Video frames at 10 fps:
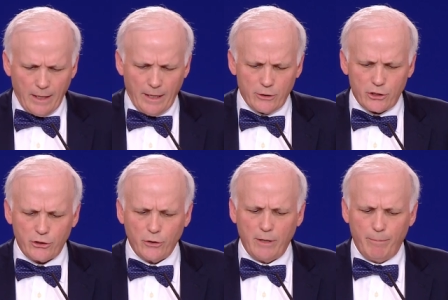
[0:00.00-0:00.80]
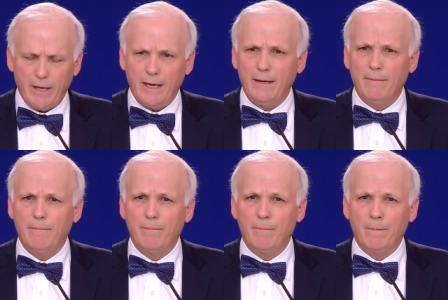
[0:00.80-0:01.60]
It should be
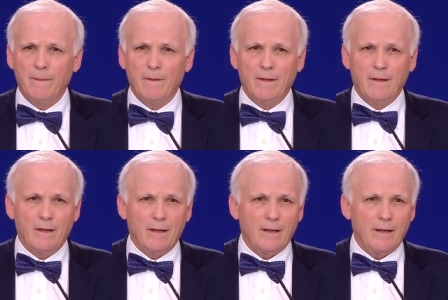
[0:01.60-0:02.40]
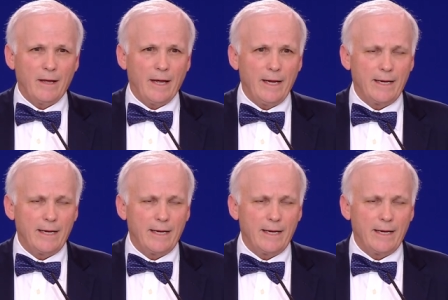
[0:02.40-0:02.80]
a